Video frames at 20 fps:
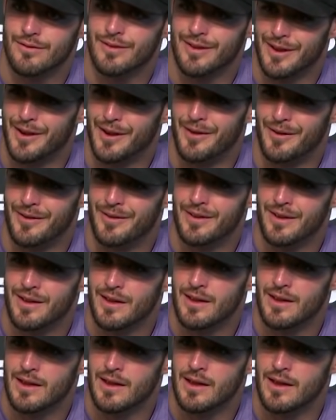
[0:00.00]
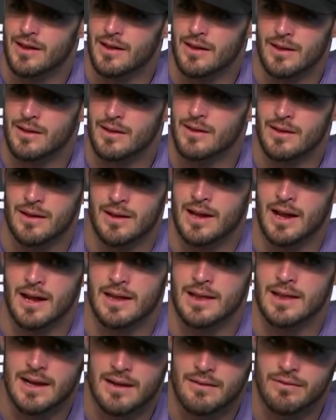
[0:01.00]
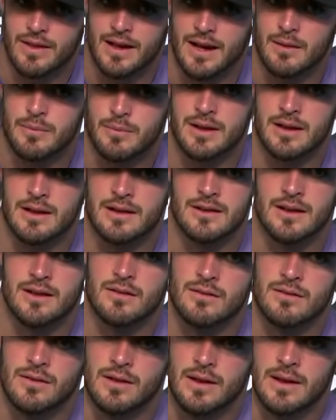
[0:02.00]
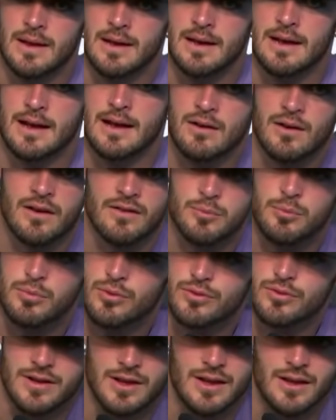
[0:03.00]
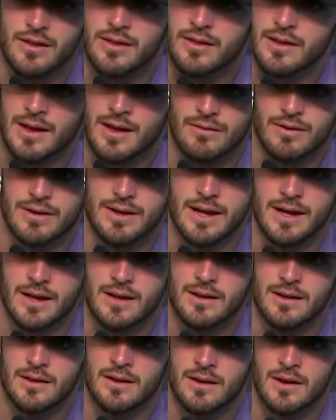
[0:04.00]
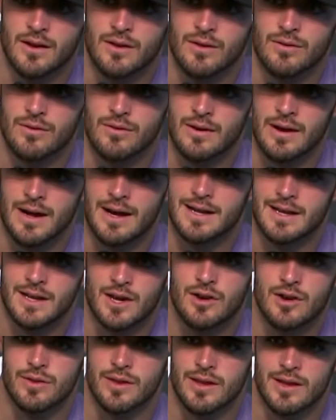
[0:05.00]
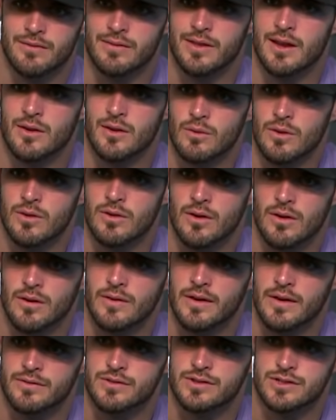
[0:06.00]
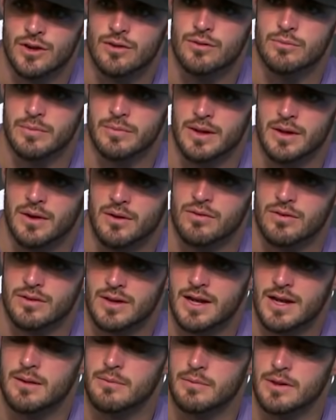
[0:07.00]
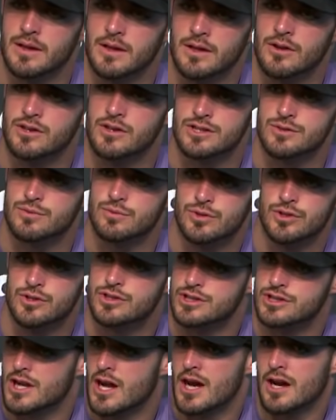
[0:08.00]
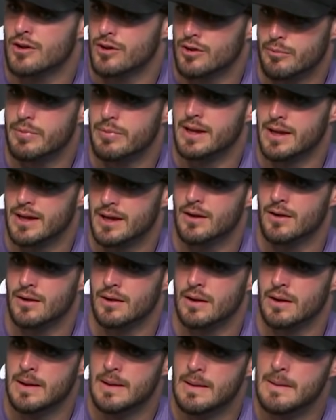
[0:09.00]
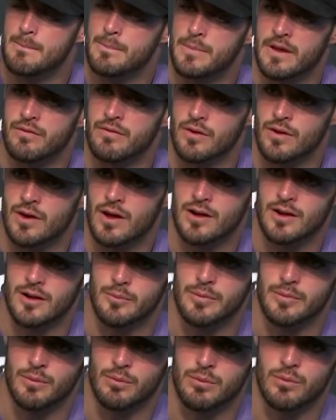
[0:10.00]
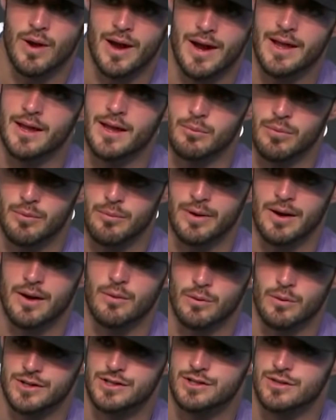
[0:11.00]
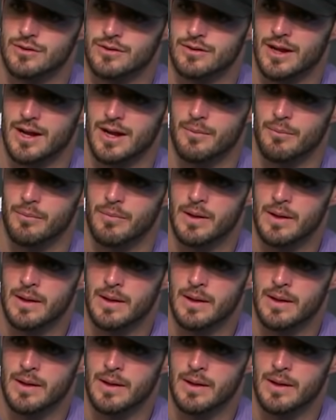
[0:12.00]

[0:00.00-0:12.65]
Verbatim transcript: You know, it, it, and I love that because I don't, yeah, I don't have to pull teeth every day. You know, I know that if they don't work hard, they've shown me over time that you're just, you're just not going to be here if you're not going to be ready and prepared when it's your time.